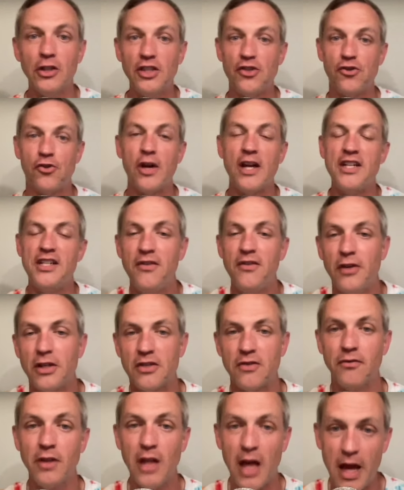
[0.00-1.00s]
these great
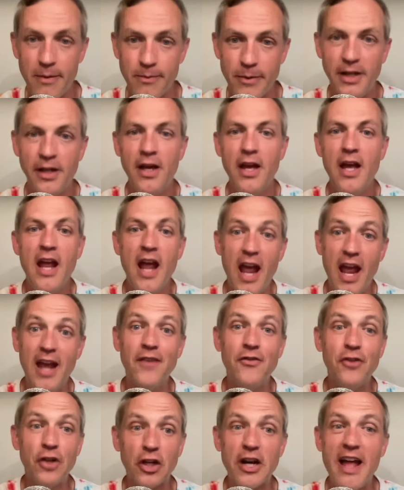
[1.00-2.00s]
defensive linemen,
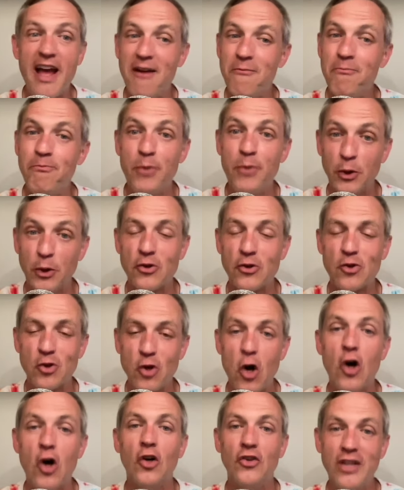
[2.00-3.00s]
and they're going to have Bill
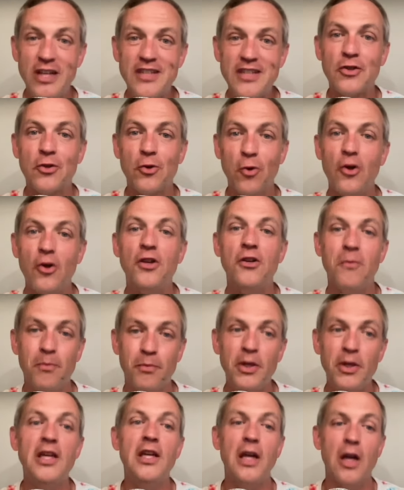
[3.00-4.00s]
Stull, and it's going to
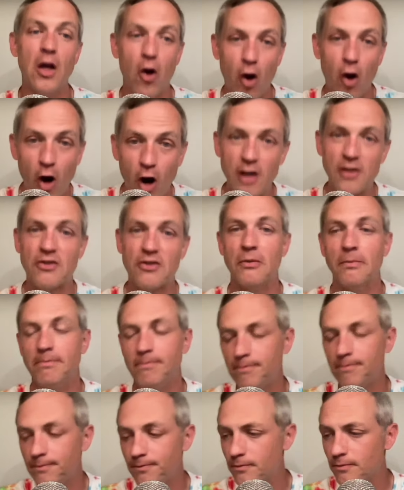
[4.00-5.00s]
be awesome.
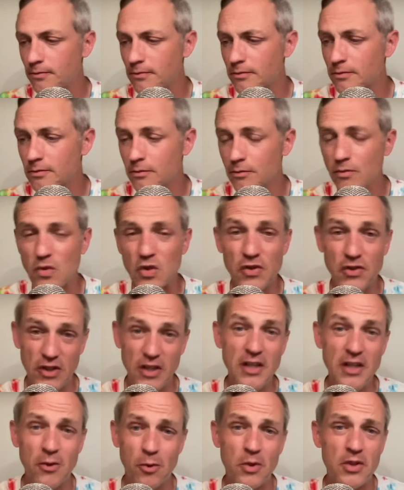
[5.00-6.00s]
So I
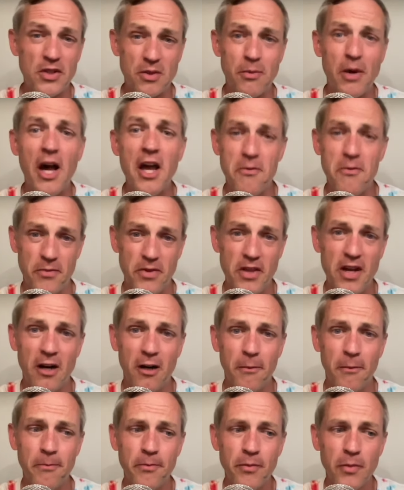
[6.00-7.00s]
think there was some hype there.